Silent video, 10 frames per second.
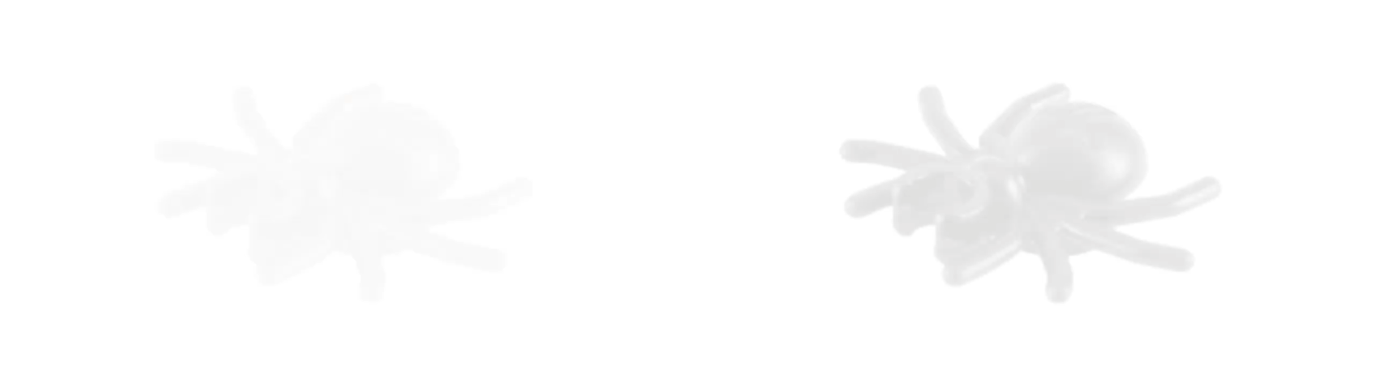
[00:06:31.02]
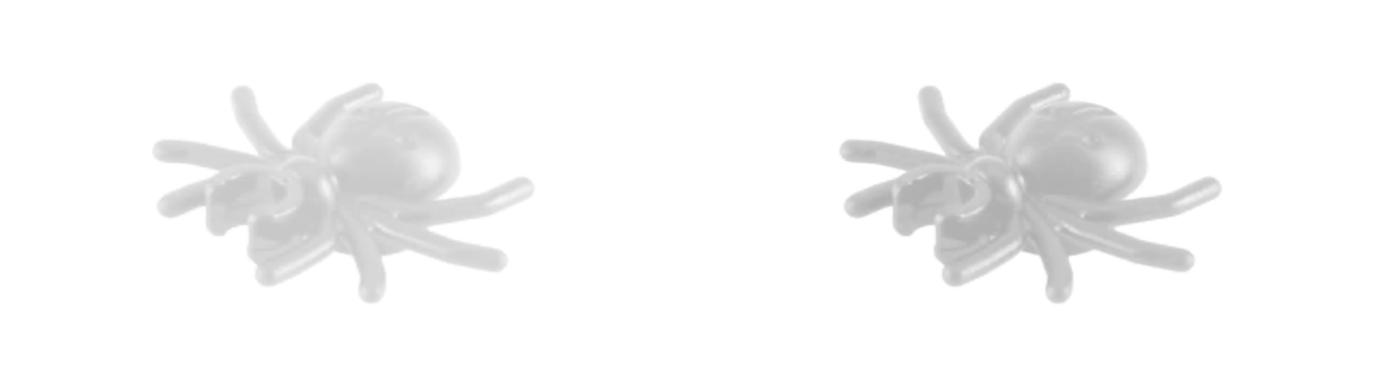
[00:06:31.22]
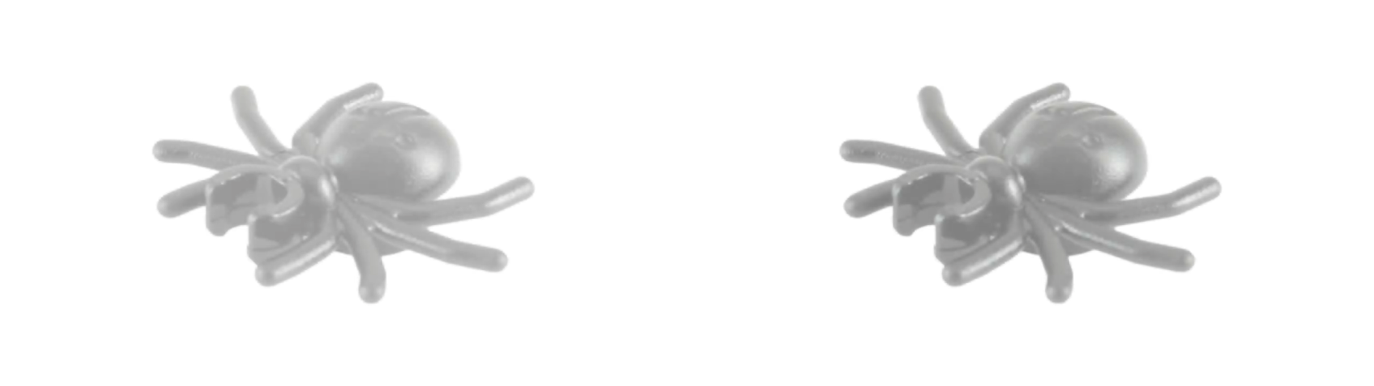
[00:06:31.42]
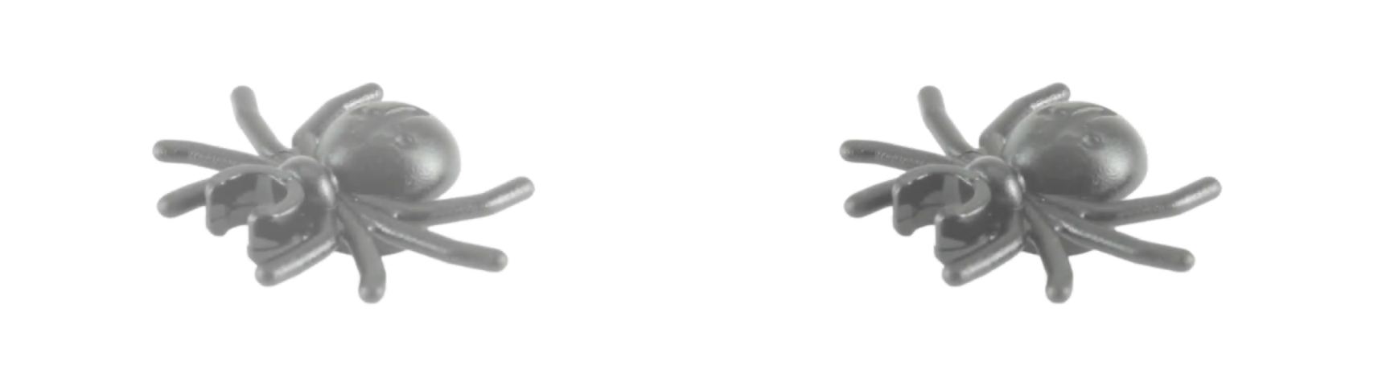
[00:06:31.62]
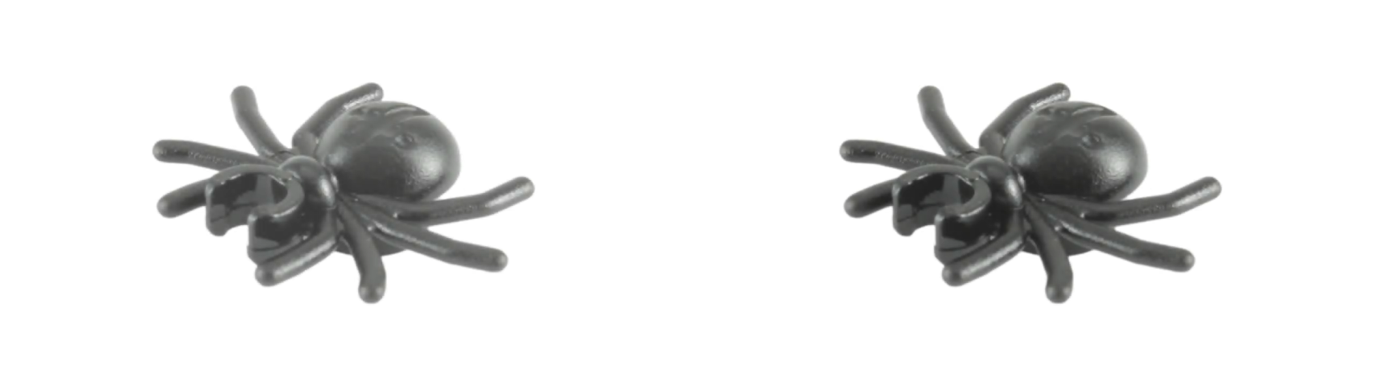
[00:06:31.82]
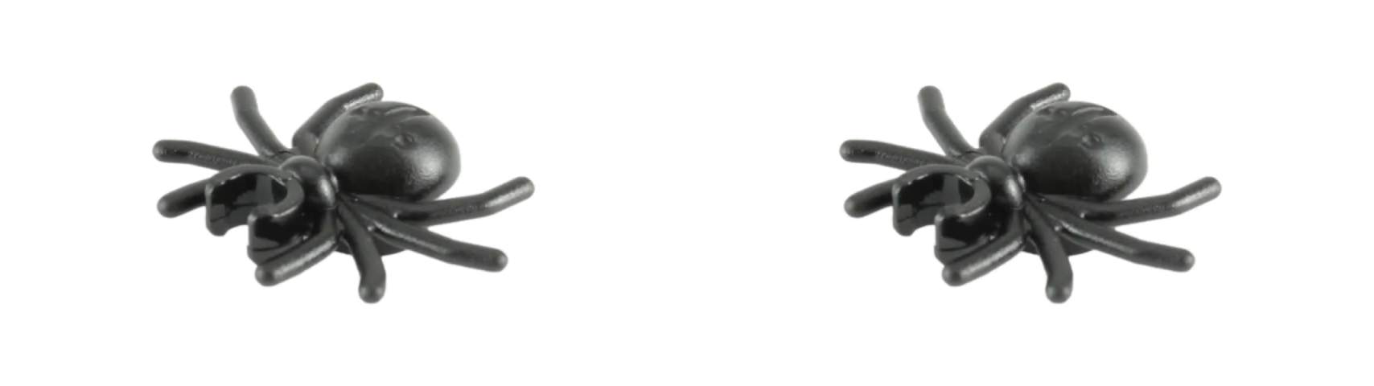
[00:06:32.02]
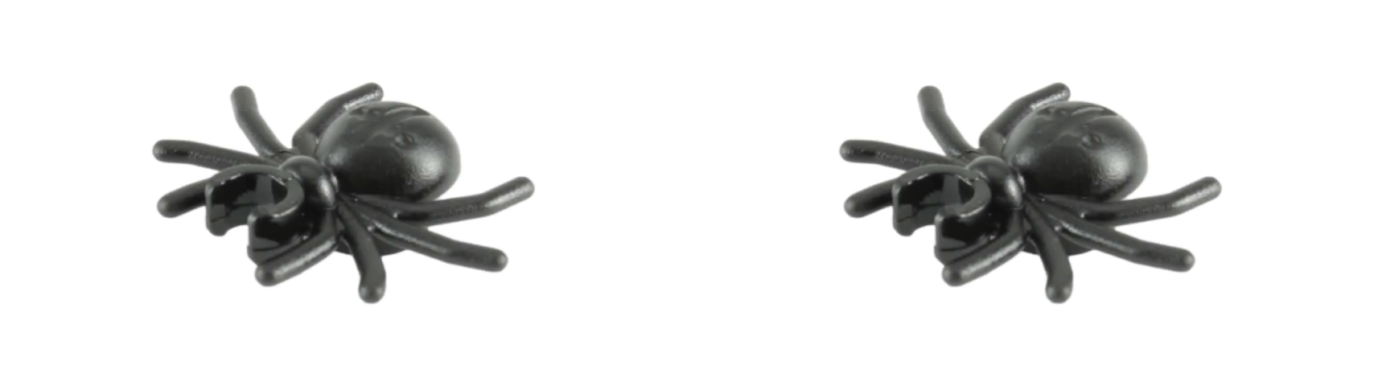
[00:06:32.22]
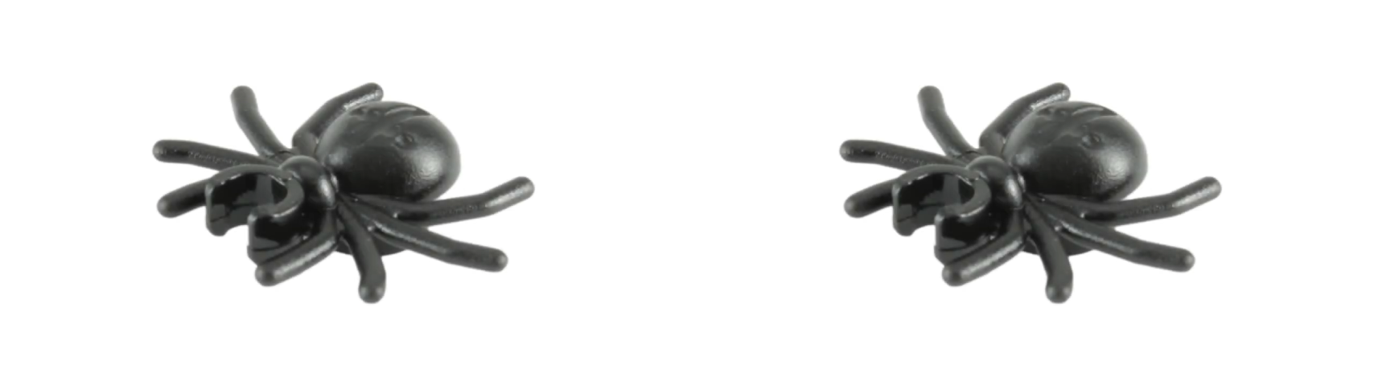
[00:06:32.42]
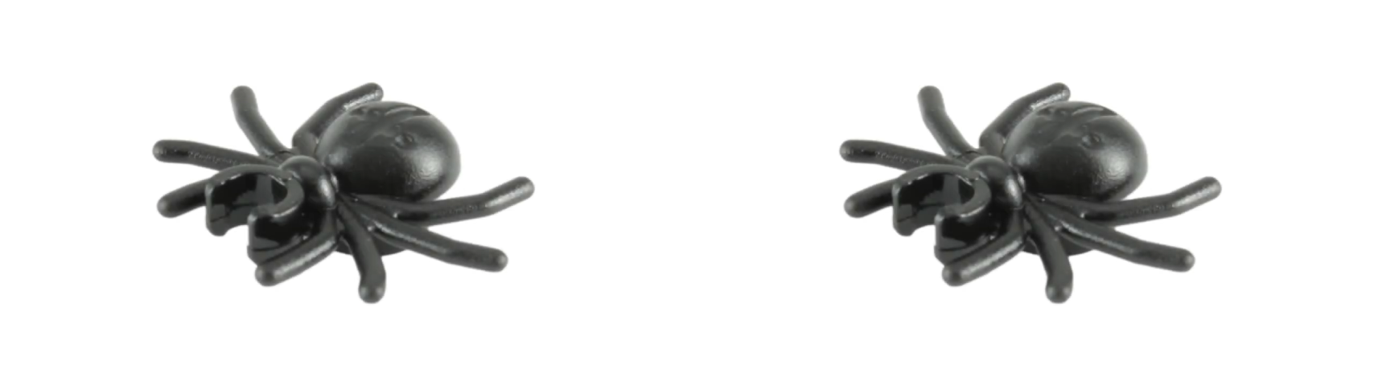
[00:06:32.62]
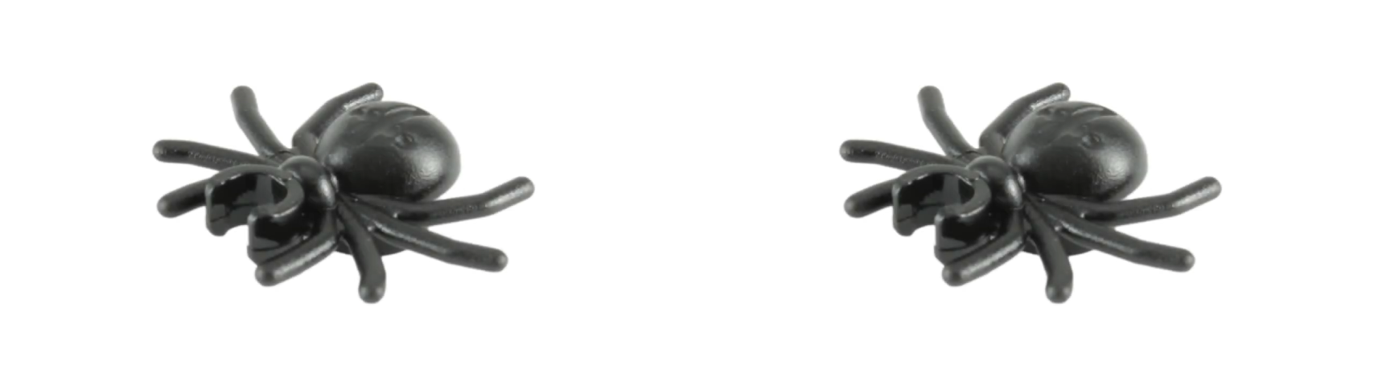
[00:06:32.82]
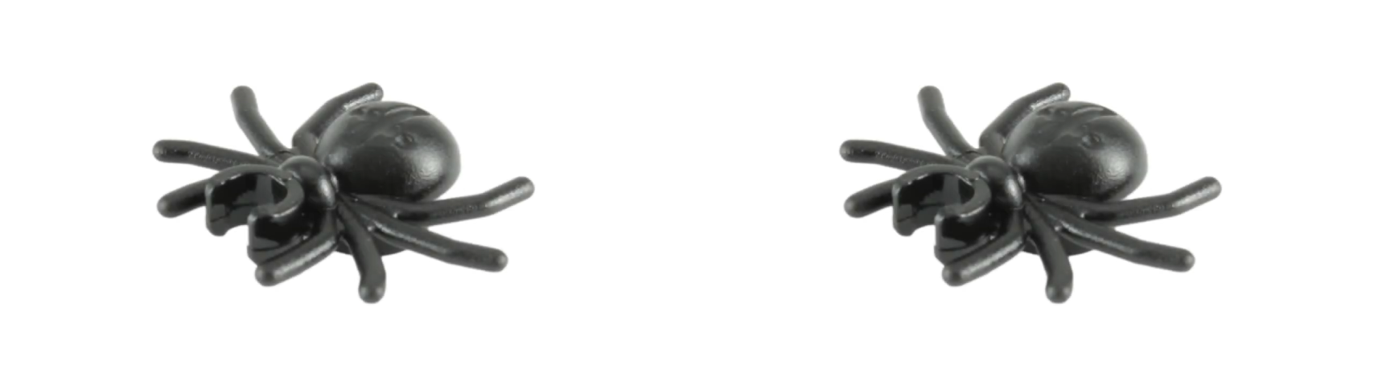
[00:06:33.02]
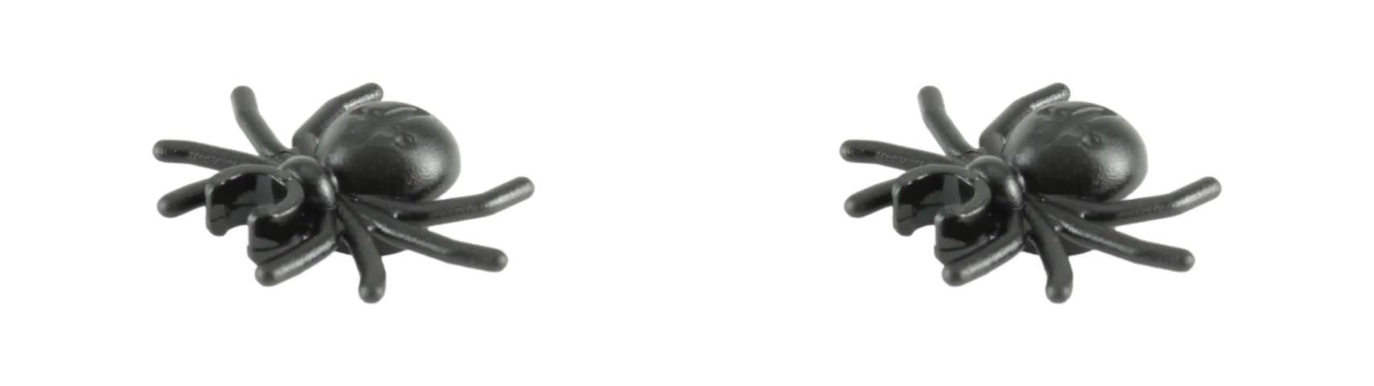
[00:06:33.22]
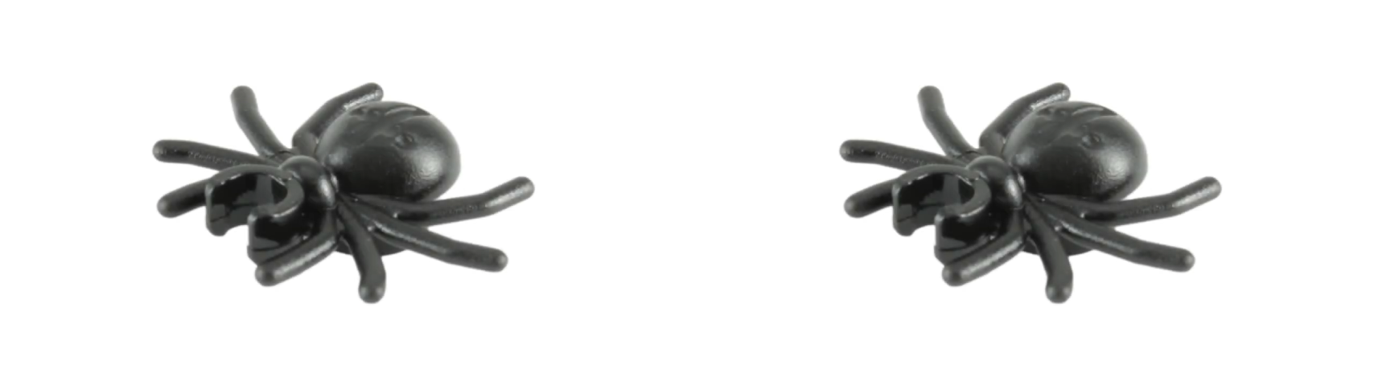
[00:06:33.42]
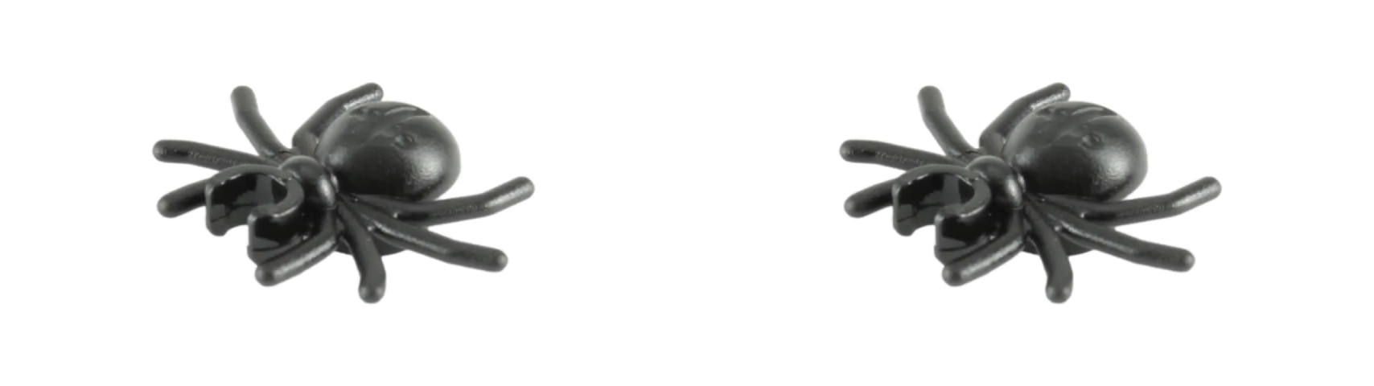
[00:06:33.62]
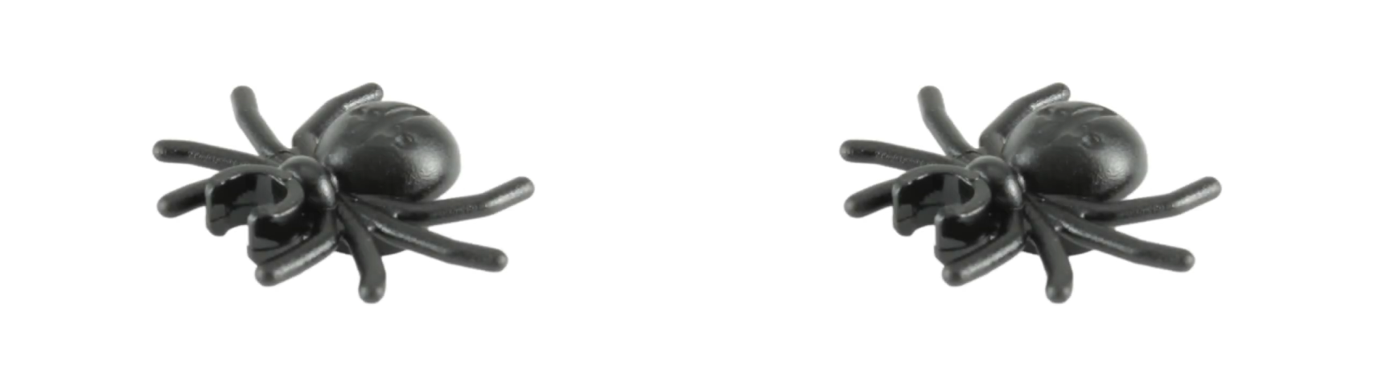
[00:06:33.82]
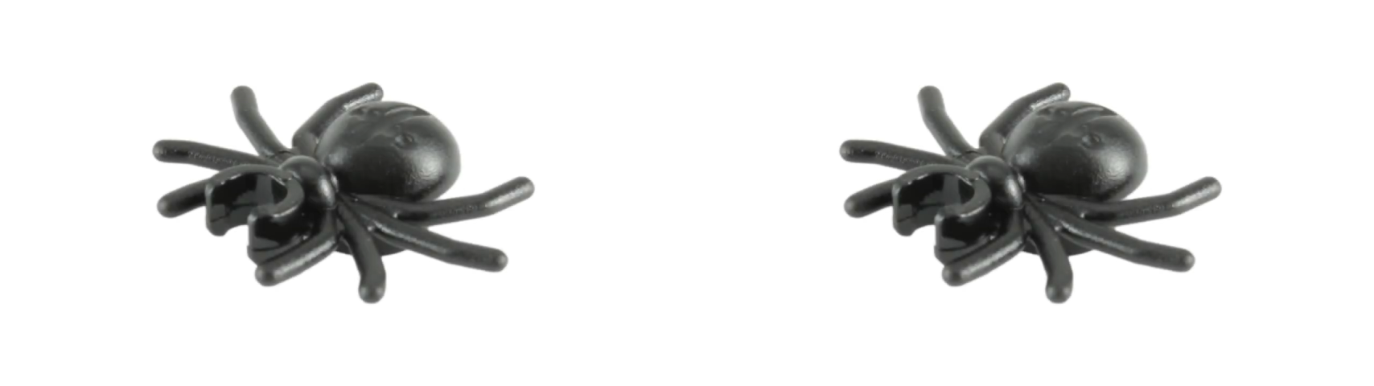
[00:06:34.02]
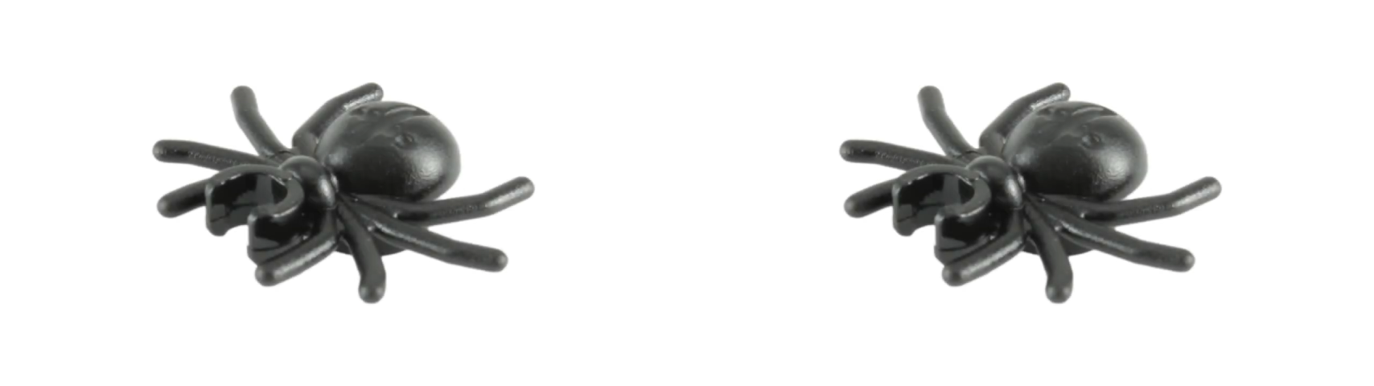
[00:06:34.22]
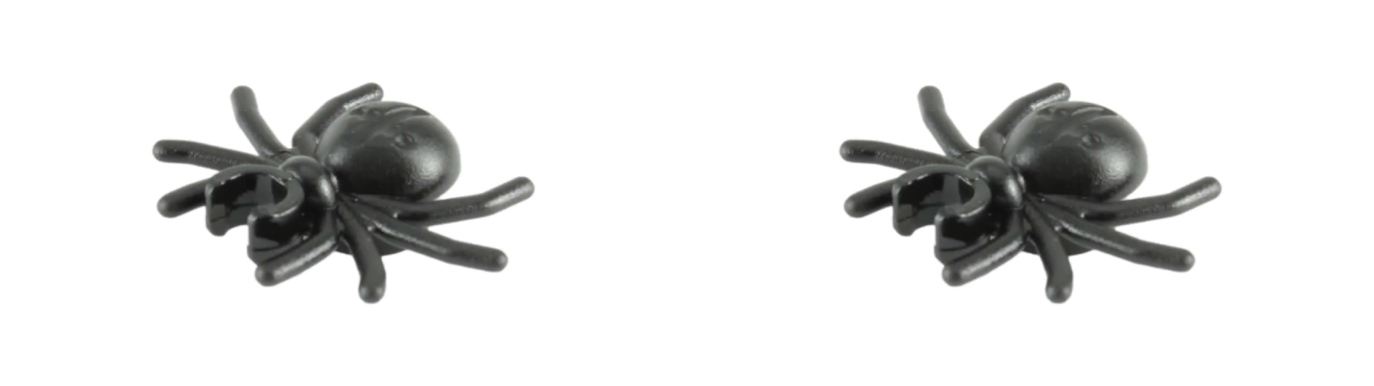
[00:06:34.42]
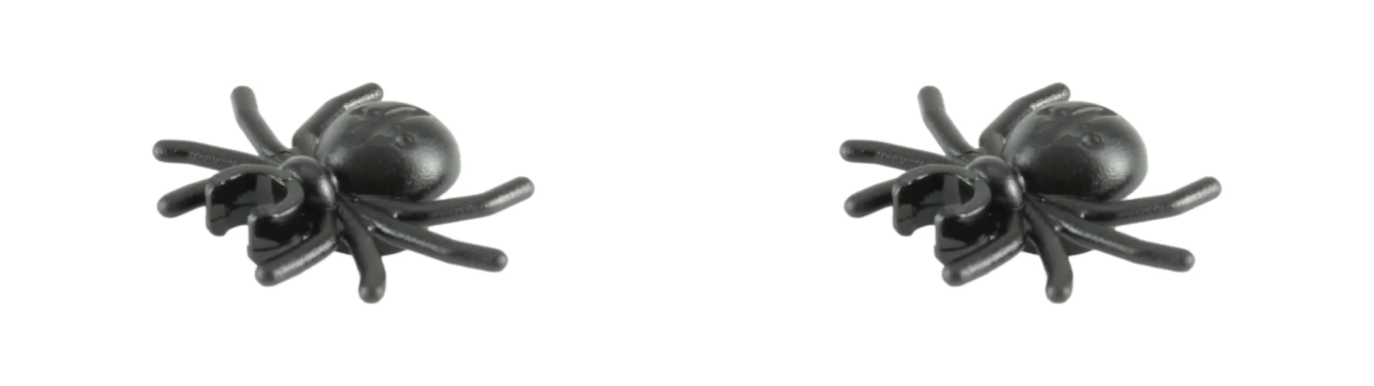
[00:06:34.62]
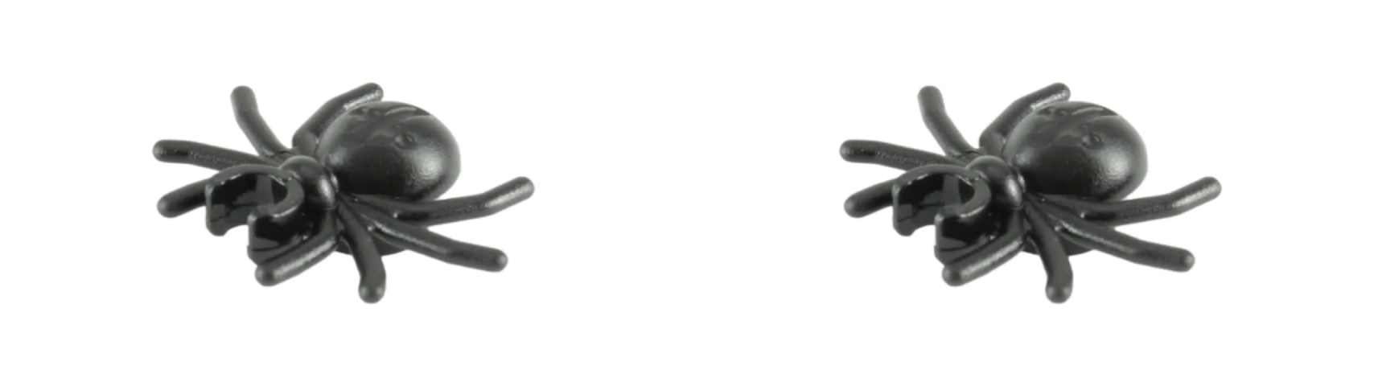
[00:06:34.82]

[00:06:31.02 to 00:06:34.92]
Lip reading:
[unreadable: no face in view]